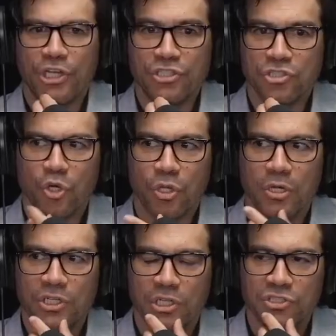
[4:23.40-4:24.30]
He's a tall
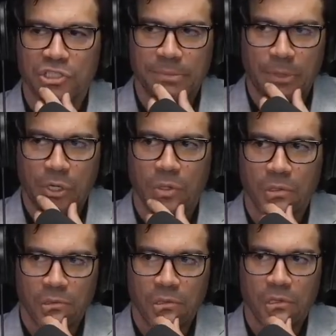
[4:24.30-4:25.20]
light skinned model.
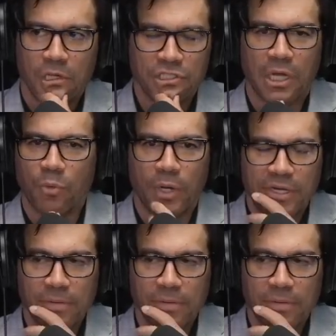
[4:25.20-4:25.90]
He's not white.